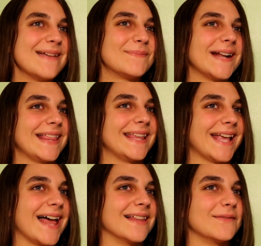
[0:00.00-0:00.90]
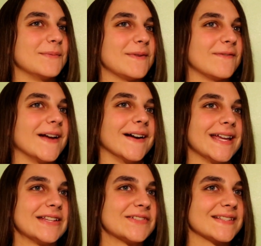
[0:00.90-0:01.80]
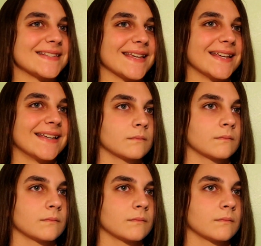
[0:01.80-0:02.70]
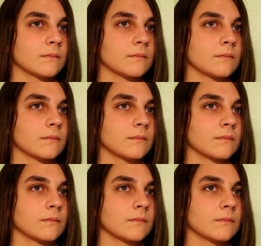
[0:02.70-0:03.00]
But I think Ella would be very interesting. Hey,